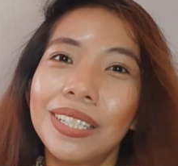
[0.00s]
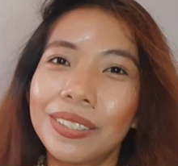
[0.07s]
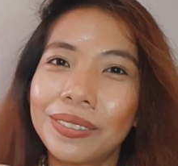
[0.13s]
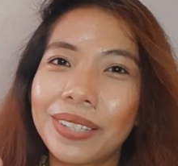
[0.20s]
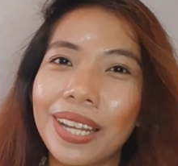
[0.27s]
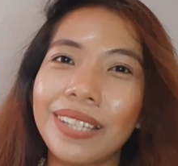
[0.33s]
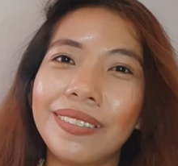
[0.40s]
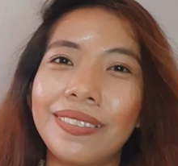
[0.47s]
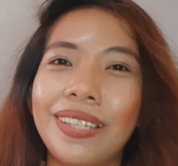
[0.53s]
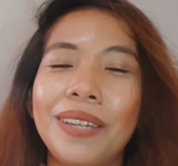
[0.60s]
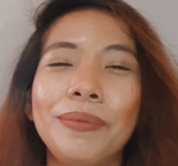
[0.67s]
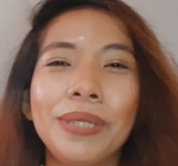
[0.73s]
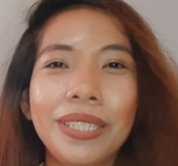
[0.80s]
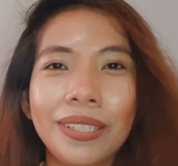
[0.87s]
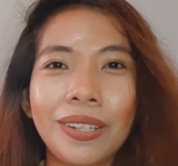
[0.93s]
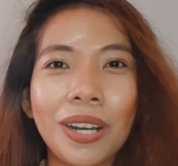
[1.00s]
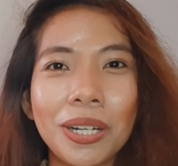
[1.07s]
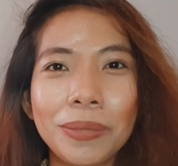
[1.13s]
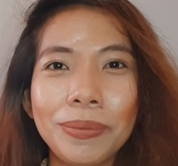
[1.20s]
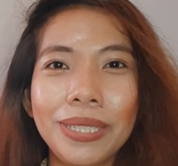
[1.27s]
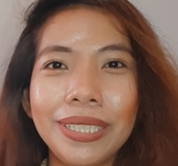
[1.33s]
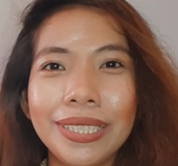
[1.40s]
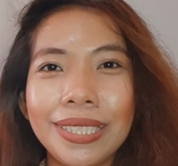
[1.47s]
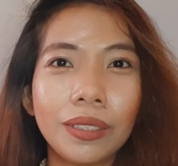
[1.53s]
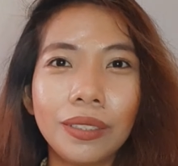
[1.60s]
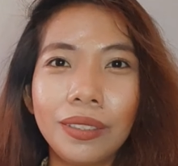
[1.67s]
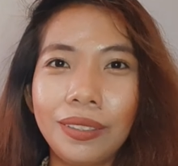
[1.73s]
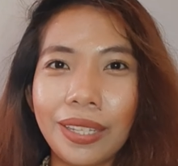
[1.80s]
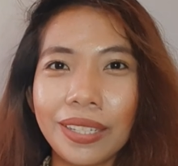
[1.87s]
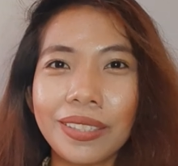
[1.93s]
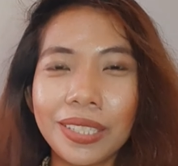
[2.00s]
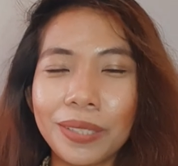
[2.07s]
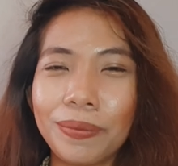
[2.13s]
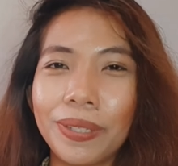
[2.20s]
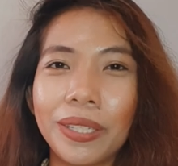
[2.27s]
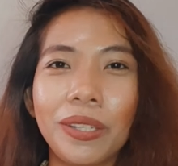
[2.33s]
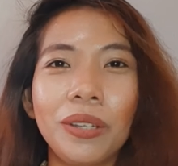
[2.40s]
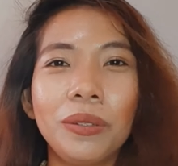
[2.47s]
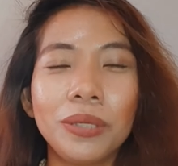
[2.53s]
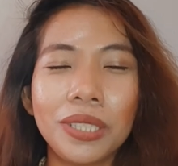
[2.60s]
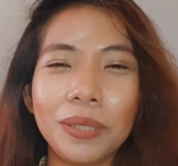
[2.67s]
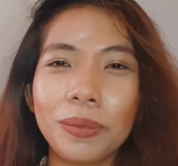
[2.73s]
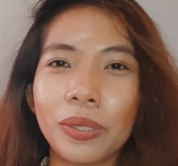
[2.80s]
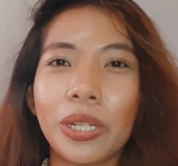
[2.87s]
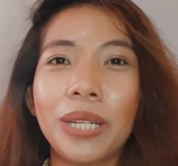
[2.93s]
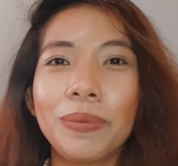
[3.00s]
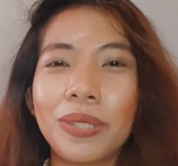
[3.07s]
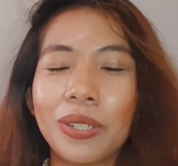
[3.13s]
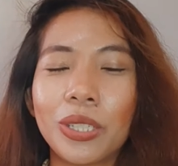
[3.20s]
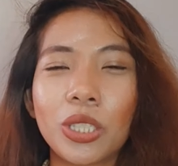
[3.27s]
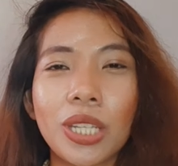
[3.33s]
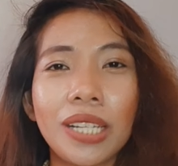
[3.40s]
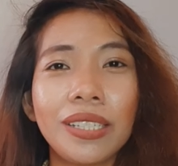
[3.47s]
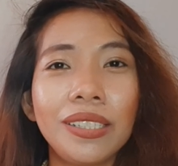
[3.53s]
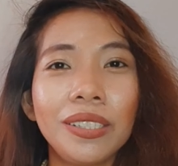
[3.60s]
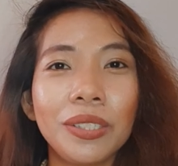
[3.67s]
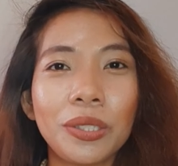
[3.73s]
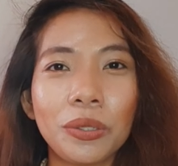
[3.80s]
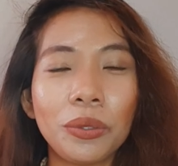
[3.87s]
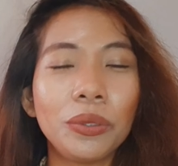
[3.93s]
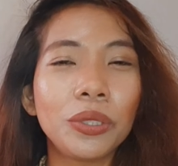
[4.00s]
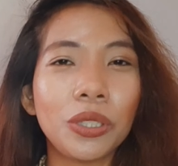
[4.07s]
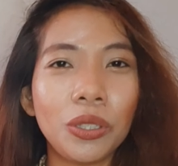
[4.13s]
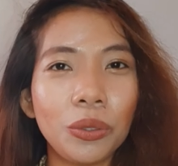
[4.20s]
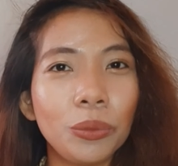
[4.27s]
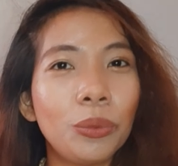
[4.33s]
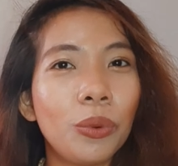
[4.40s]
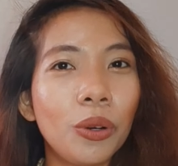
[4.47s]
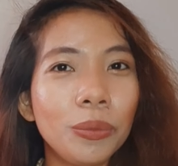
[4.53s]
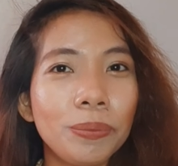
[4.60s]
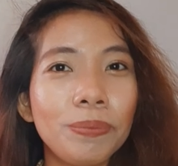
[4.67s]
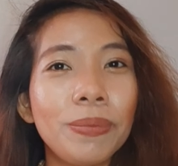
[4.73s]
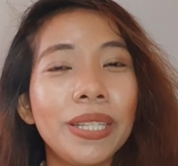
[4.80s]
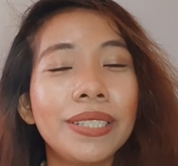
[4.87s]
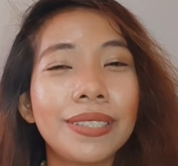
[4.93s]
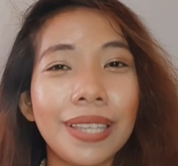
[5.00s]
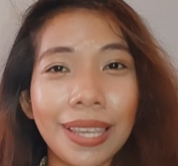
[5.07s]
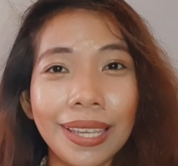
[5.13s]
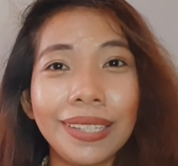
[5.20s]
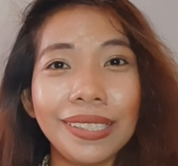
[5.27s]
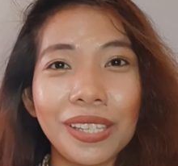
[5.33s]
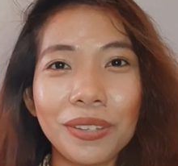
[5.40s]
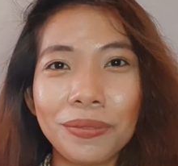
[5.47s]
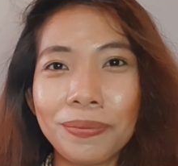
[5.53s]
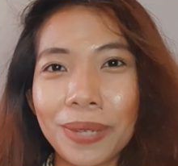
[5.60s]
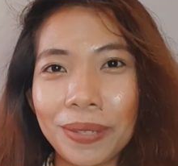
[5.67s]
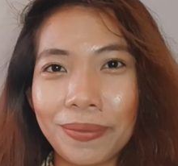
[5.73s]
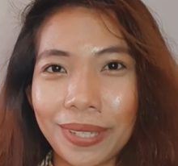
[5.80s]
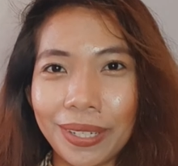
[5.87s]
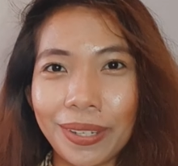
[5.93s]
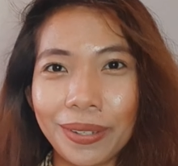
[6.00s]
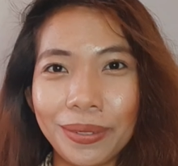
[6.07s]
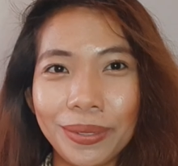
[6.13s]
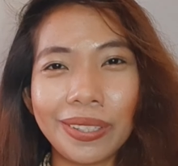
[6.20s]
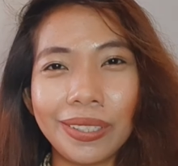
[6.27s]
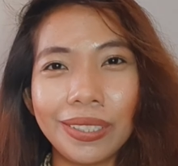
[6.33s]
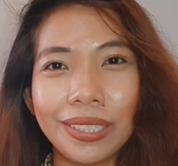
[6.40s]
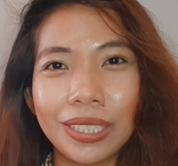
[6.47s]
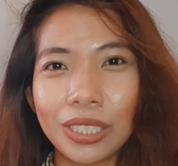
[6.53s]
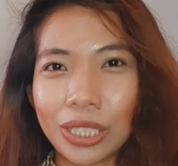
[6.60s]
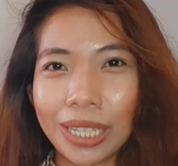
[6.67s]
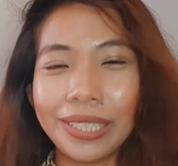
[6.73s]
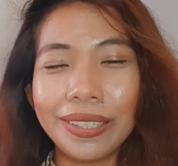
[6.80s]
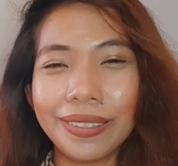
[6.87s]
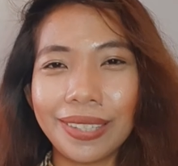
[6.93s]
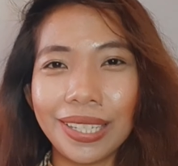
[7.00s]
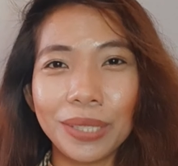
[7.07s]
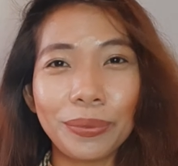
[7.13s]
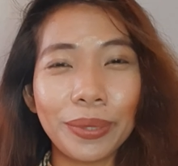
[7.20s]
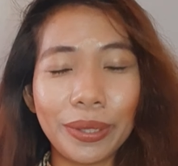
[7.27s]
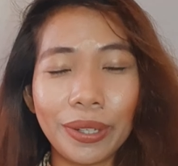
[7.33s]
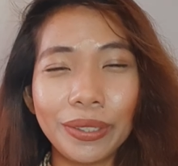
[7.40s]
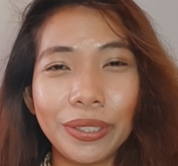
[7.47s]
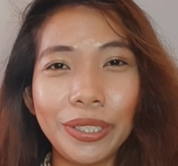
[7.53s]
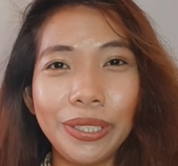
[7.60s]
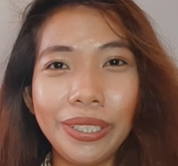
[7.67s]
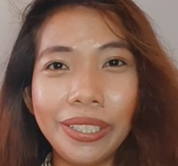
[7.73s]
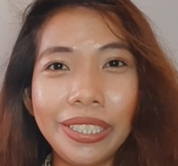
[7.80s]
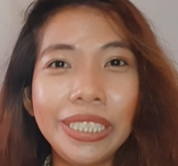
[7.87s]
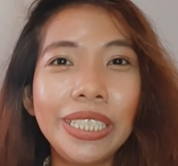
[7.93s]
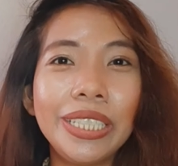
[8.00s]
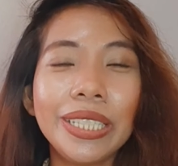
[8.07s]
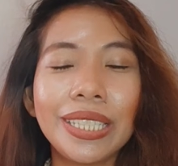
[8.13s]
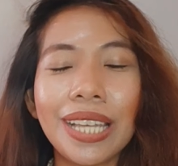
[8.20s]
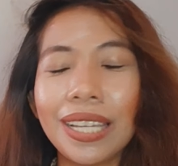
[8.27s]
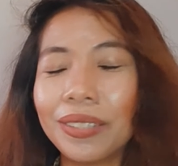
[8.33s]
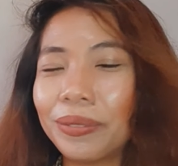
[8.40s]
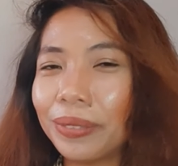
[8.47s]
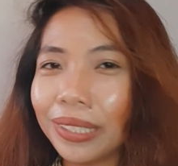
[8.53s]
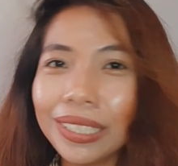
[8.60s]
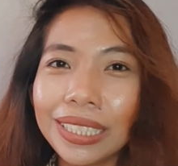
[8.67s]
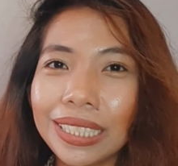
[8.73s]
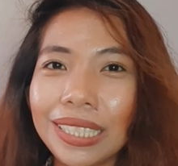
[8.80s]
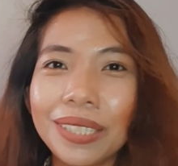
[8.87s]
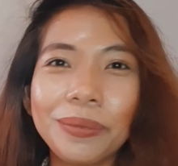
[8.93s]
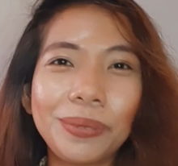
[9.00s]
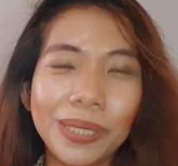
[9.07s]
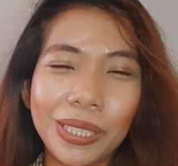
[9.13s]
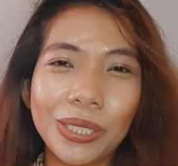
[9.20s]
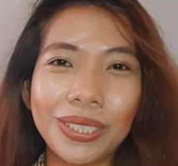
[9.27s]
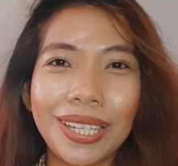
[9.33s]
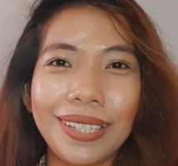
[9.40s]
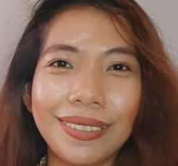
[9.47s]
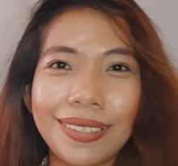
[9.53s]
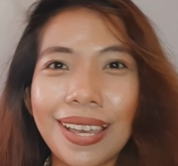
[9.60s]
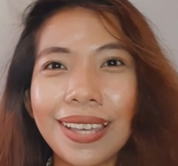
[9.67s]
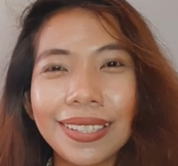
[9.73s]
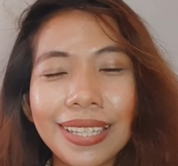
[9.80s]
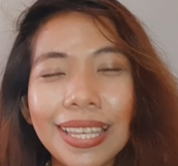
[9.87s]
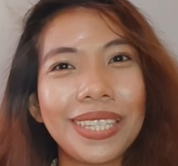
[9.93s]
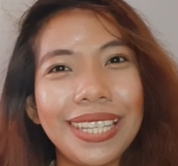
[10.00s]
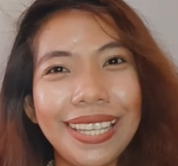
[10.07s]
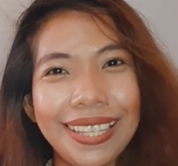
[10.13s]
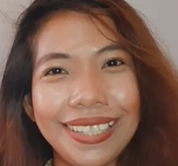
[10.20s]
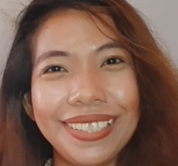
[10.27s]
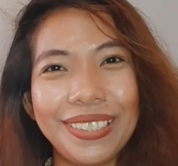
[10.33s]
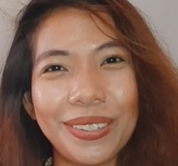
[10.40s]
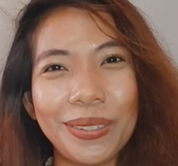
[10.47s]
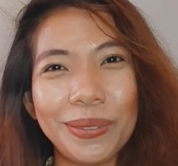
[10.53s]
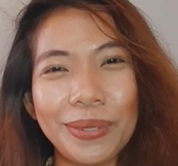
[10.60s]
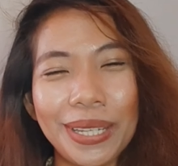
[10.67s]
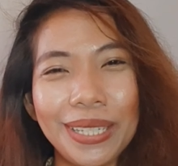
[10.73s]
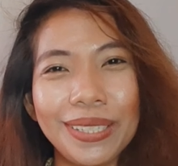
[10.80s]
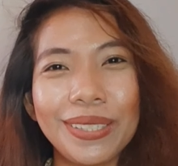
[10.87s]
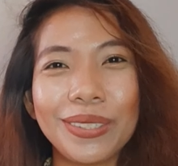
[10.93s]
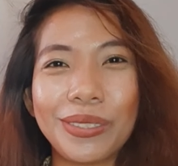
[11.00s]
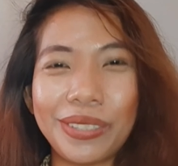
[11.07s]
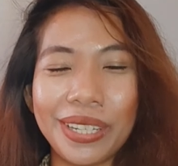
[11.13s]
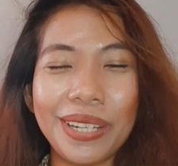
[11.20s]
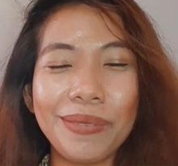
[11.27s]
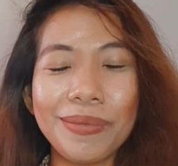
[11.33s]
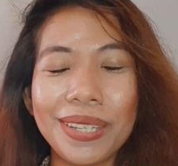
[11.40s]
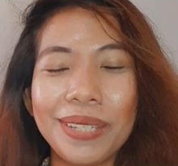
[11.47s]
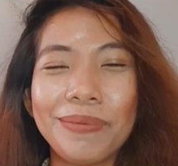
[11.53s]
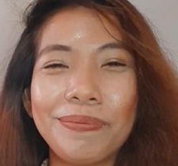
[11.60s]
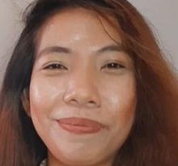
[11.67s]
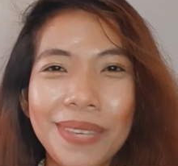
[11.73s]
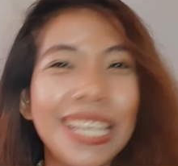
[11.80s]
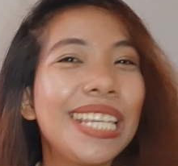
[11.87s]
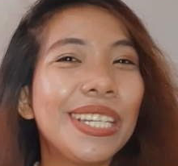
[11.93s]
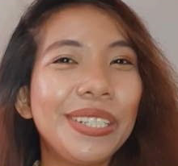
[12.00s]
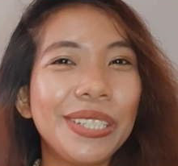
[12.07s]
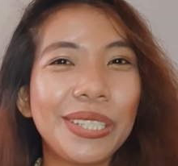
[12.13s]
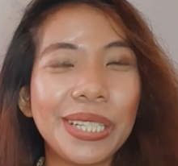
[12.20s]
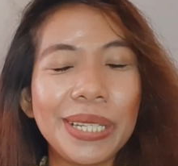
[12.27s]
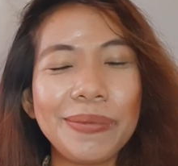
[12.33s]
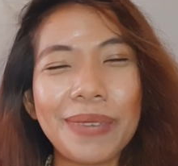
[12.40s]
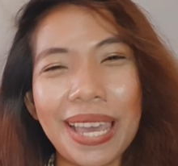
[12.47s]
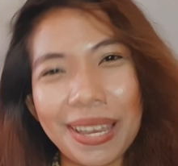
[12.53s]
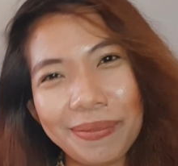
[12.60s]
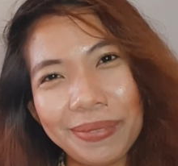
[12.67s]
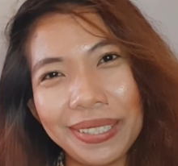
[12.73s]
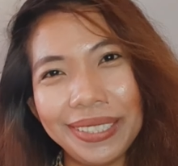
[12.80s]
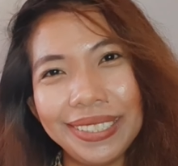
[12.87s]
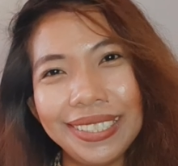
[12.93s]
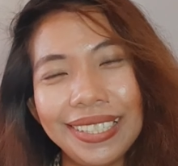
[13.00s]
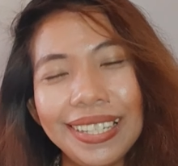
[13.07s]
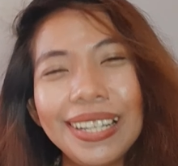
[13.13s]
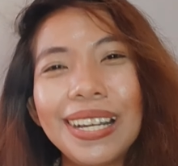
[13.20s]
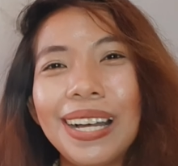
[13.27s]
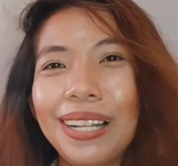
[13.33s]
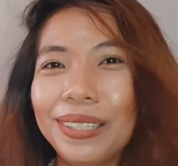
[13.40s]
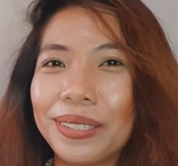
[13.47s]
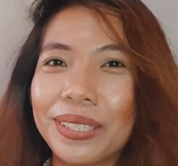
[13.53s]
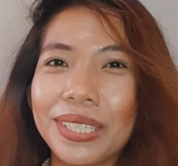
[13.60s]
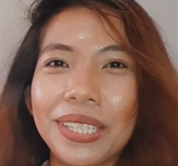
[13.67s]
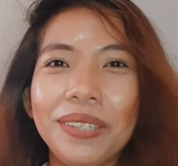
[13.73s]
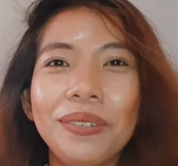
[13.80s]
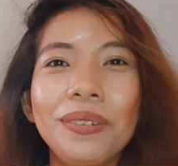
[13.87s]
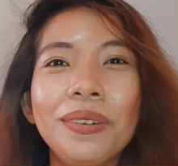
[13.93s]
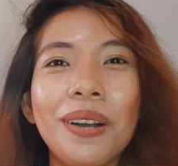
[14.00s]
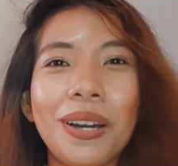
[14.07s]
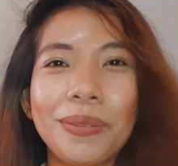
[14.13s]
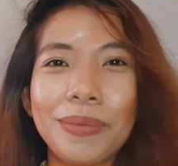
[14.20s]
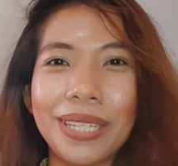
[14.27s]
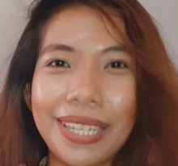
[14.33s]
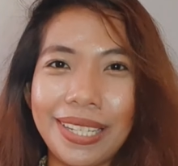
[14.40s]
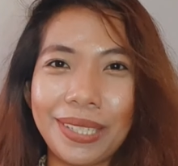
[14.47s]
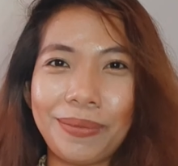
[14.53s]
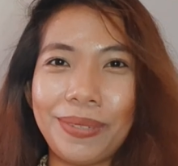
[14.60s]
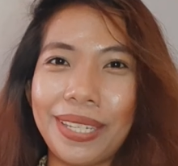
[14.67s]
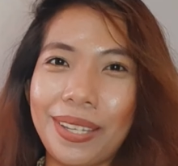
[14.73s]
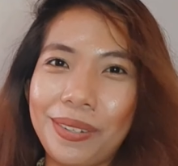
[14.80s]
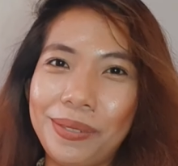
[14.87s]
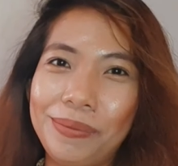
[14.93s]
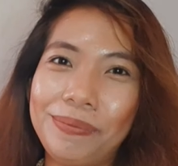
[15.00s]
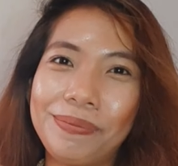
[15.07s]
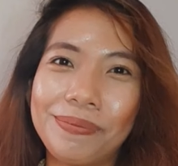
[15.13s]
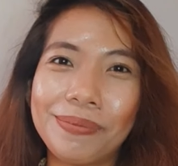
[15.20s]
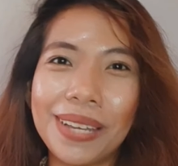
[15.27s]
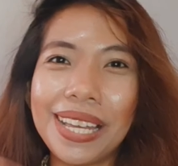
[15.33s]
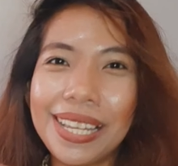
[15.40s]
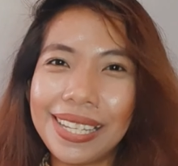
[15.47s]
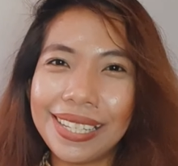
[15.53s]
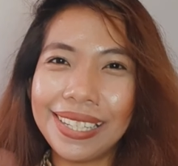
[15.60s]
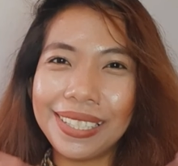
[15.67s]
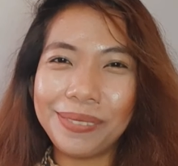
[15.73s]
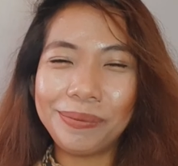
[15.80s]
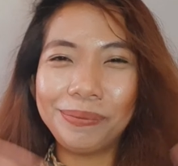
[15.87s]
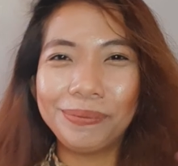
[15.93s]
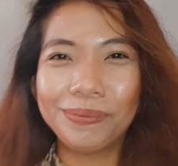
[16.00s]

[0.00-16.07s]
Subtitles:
write them in the comments. Like this video, subscribe to the channel so you won't miss any of my videos. Share this with other learners. I really appreciate that. And as always, dream and make your dream happen. I'll see you on my next video. Bye!